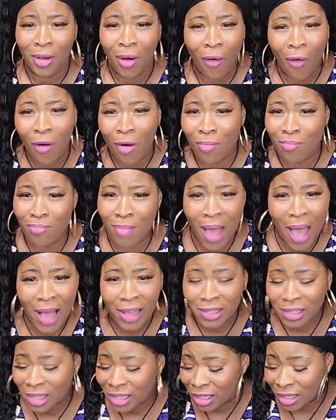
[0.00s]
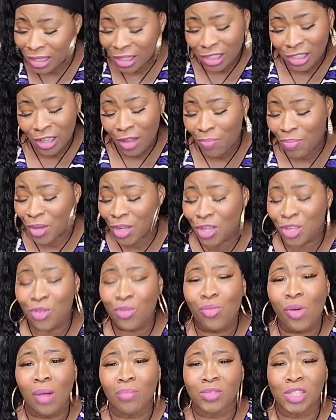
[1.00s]
Or masculine. This could be
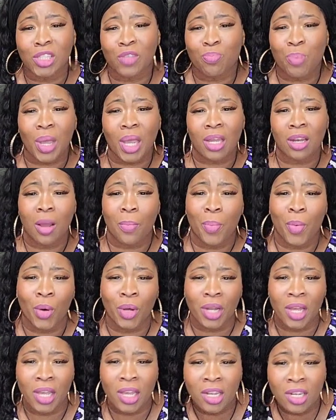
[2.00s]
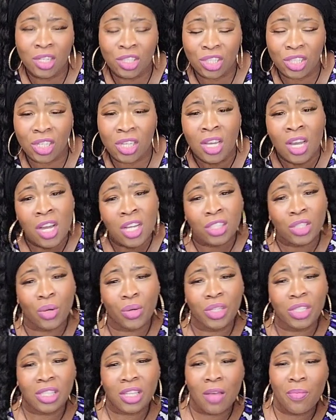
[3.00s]
you. I'm just picking up on the energy. So
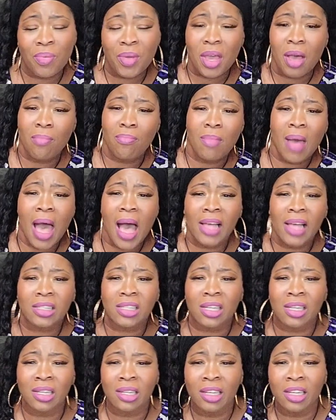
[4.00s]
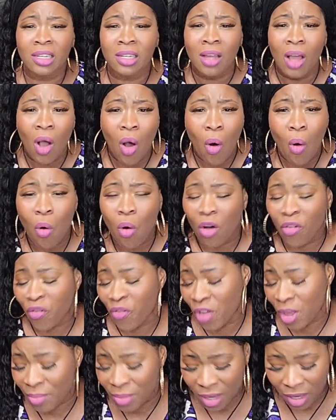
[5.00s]
this could be a masculine or
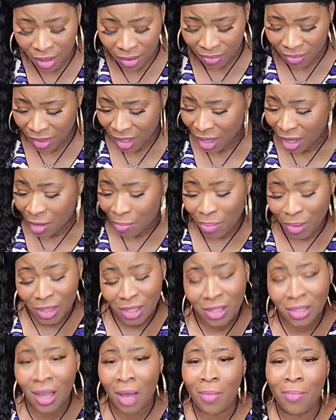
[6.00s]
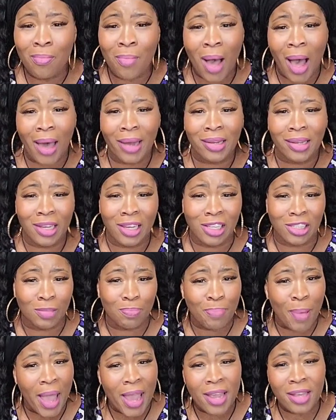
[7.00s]
feminine but somebody is
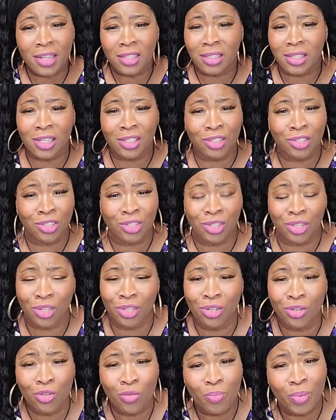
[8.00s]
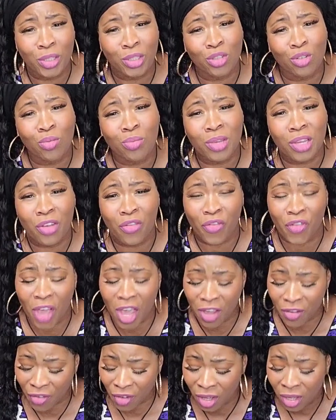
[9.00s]
paying attention to you. But do me a
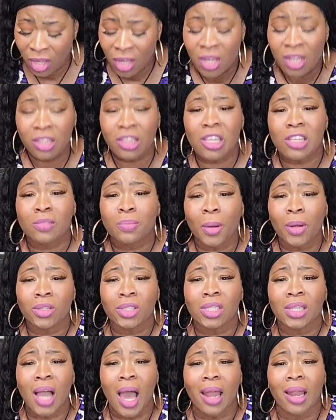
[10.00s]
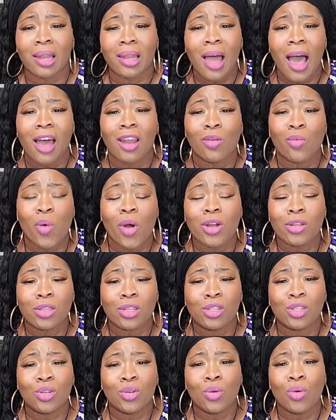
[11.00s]
favor, this person got a lot of work
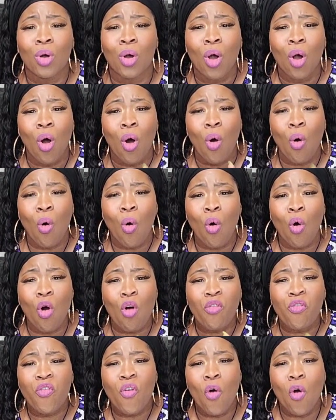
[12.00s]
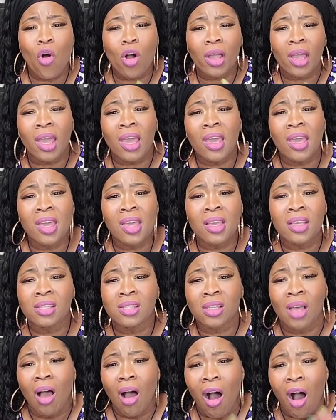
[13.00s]
to do. All four
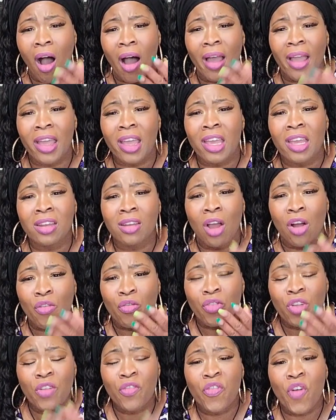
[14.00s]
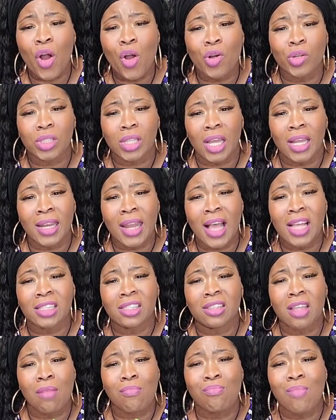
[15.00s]
kings are in reverse, and that's
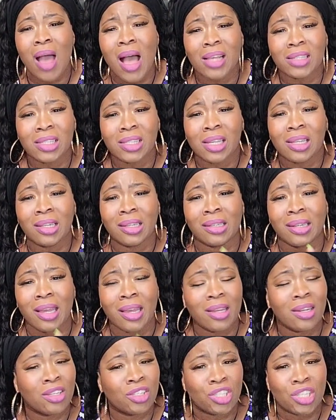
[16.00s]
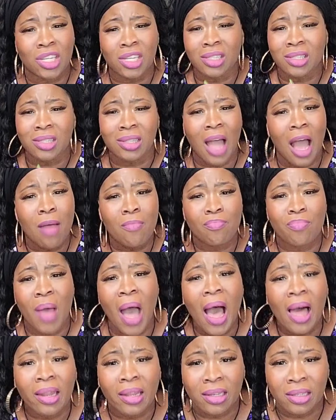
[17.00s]
their masculine energy is not
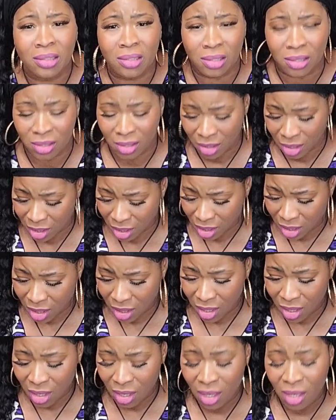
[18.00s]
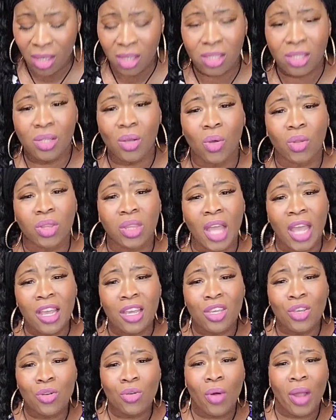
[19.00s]
balanced. So
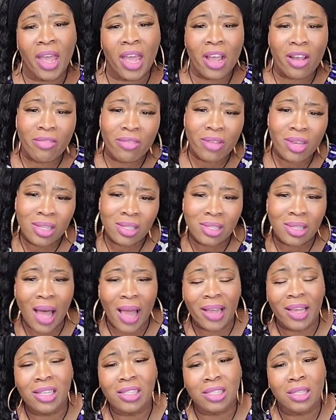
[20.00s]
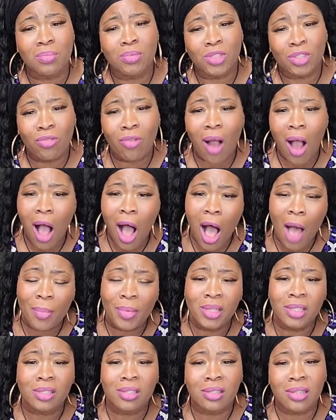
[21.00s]
thank you, Aries. Like and subscribe
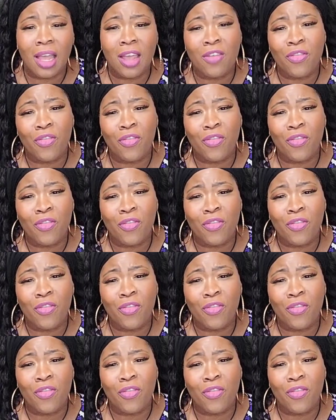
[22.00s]
and stay